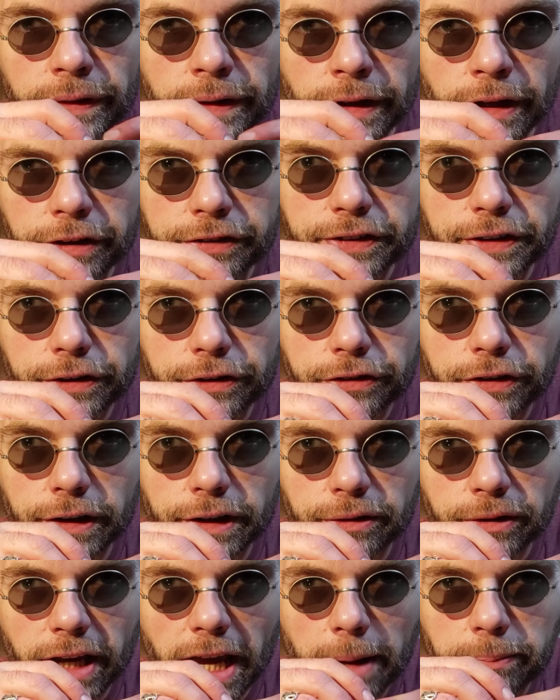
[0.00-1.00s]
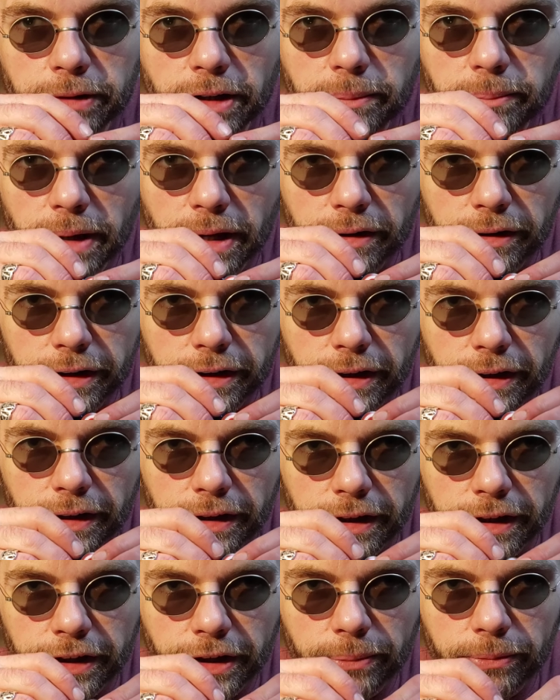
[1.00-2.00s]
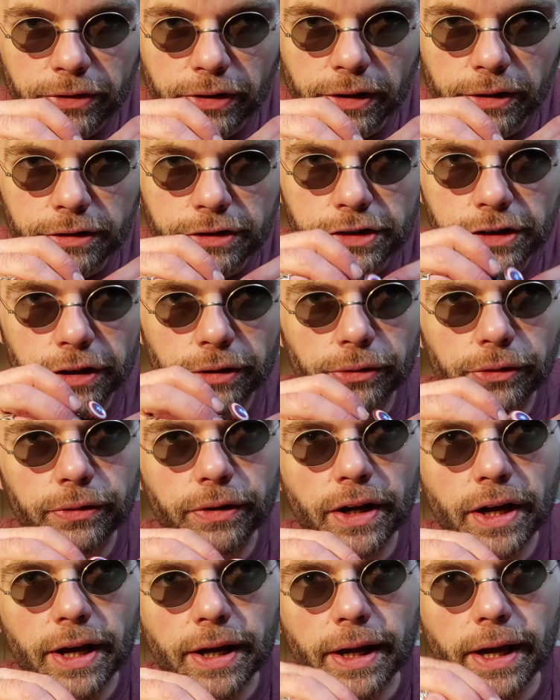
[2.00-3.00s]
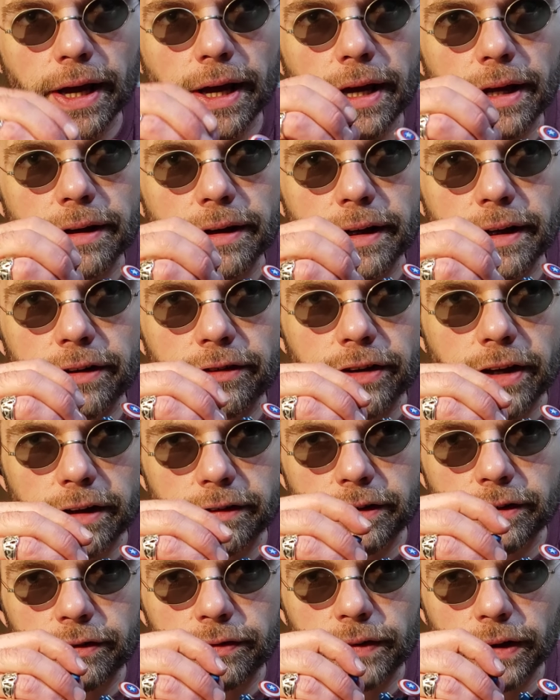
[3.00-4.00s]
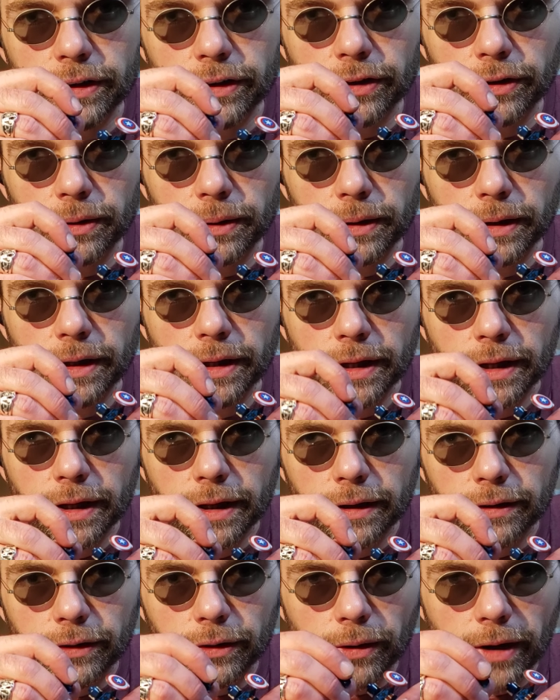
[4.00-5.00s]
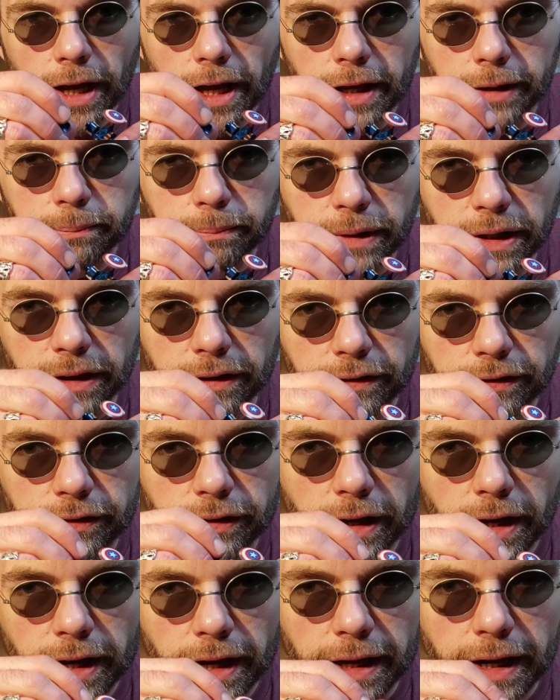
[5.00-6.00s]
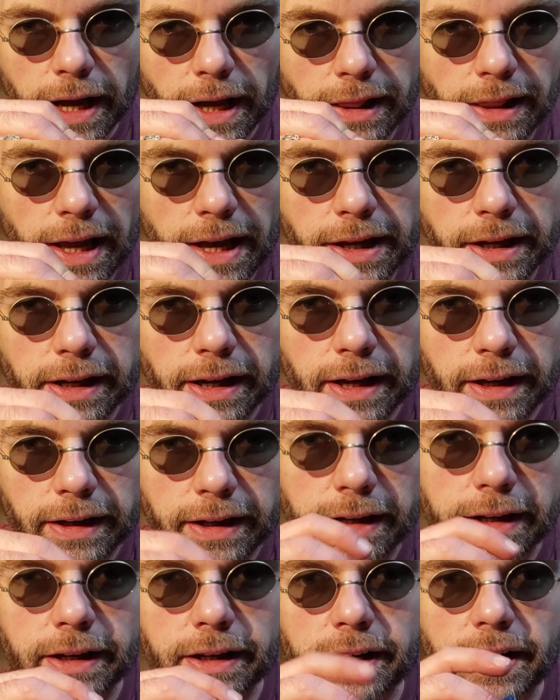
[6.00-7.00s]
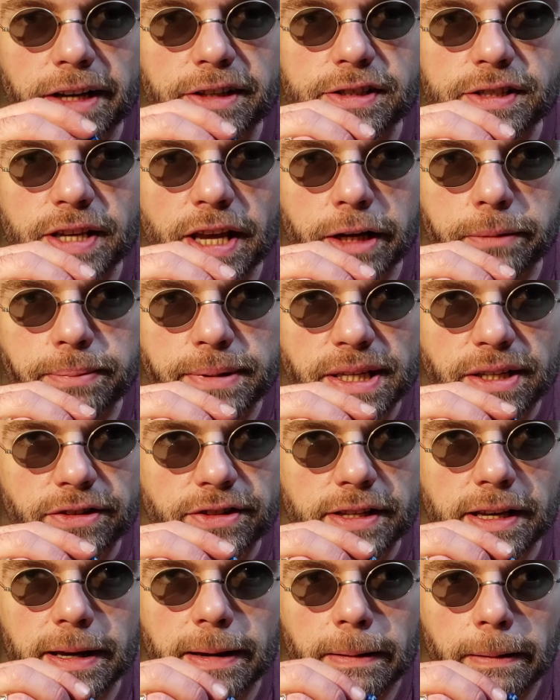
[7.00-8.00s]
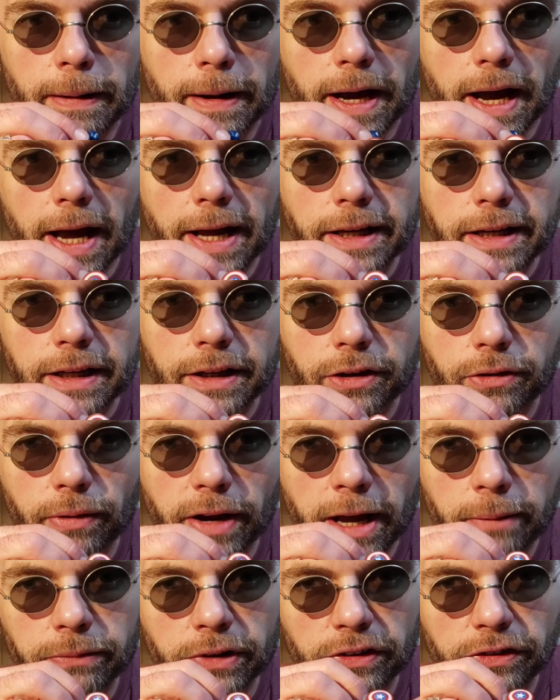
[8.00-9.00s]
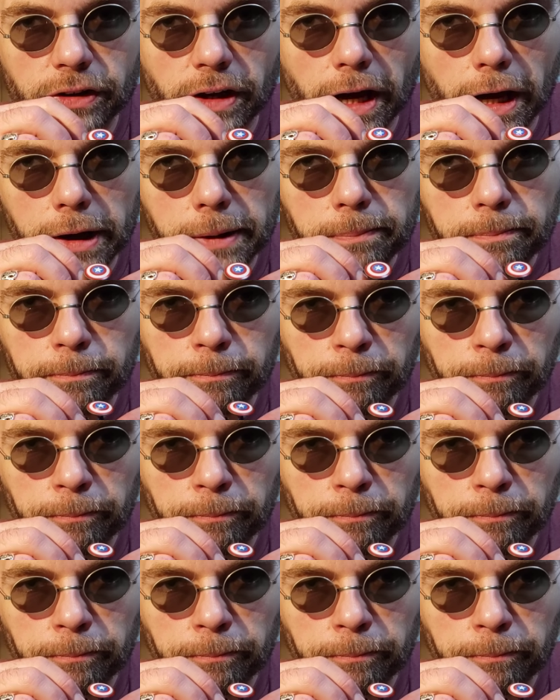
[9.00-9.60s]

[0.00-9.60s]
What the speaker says: This here's a little Captain America. He comes with a little shield, and he's got this fun little headpiece. And I like getting a nice headpiece. I can grab this guy,